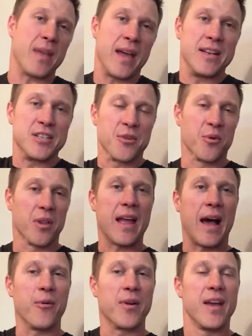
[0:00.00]
And generally
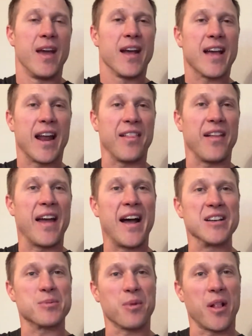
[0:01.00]
I would kind of lay
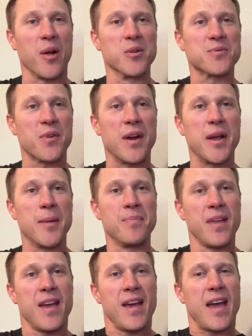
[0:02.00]
out some clothes for him
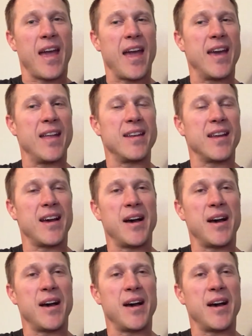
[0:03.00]
and